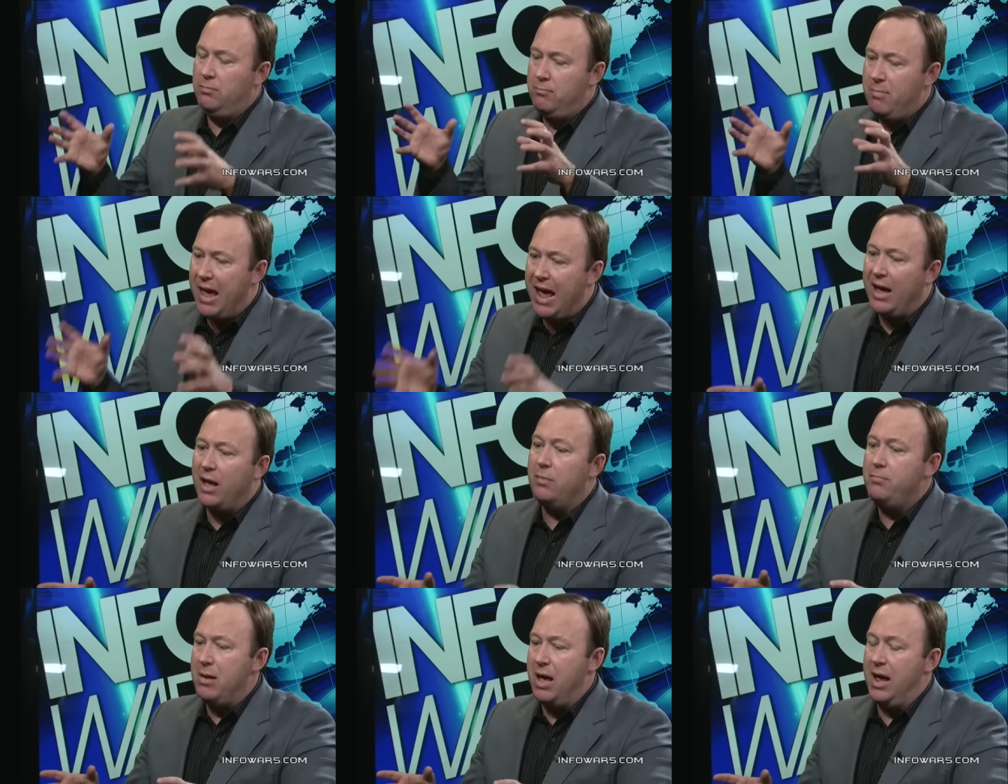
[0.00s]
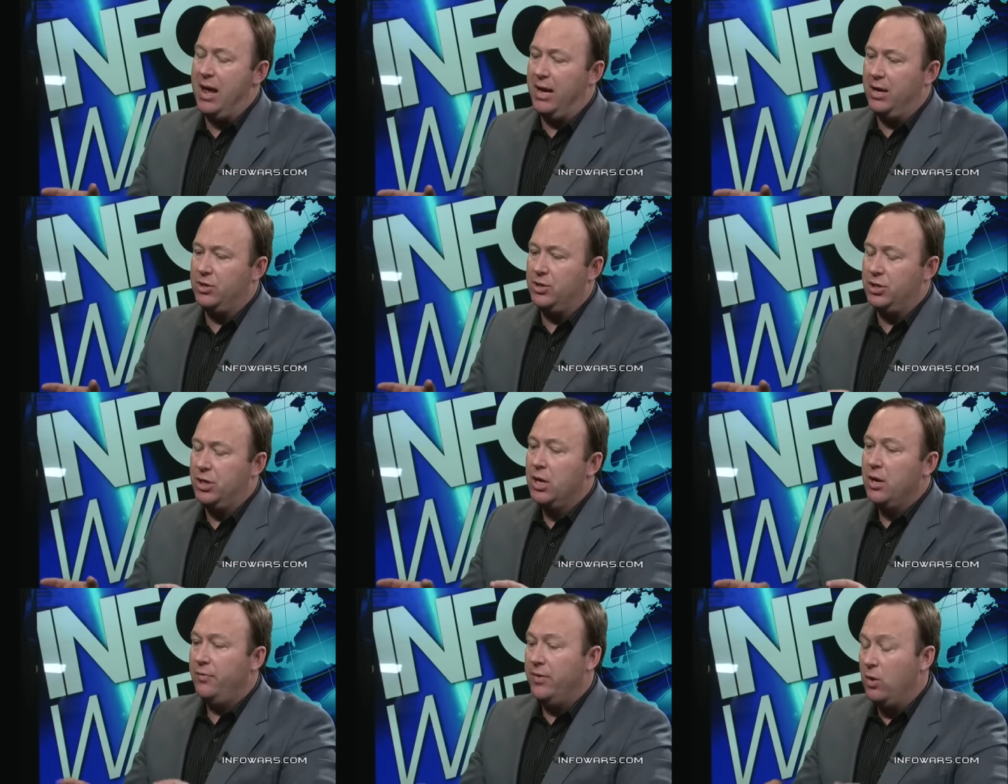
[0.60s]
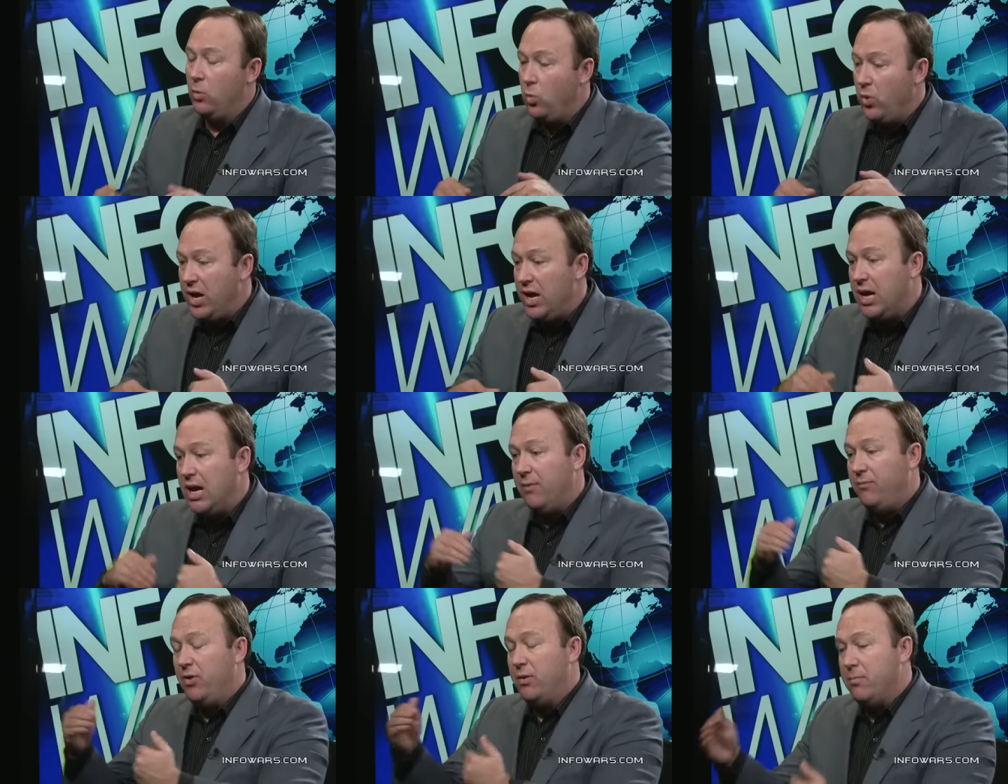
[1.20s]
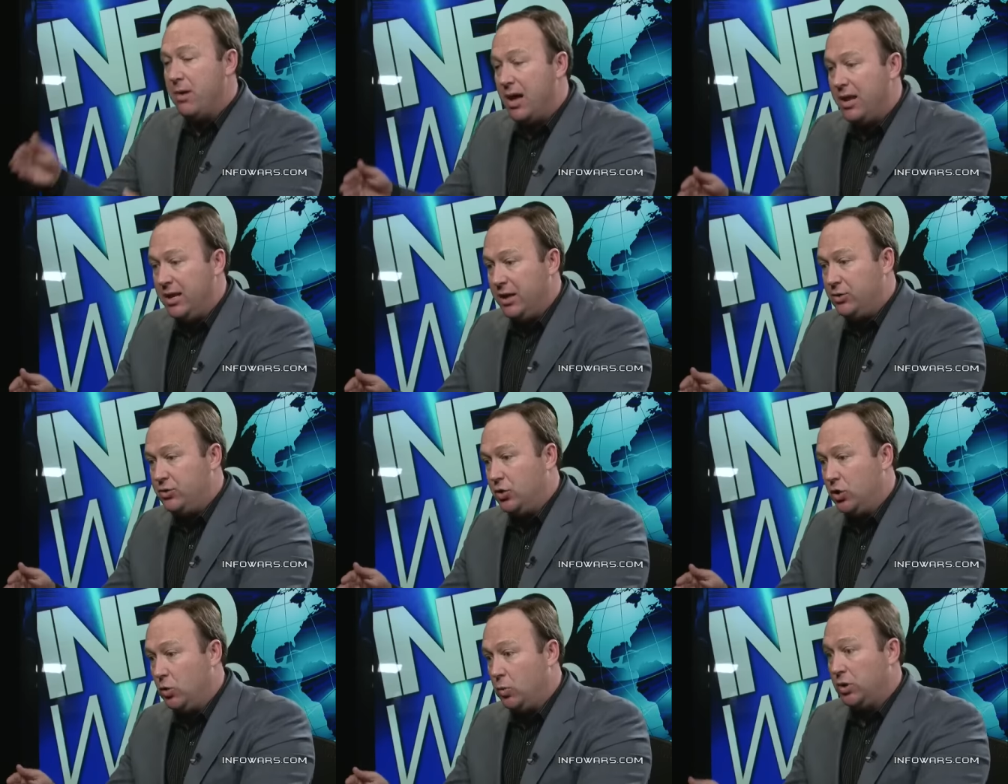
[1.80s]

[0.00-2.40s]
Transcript: mega banks that we give the money to,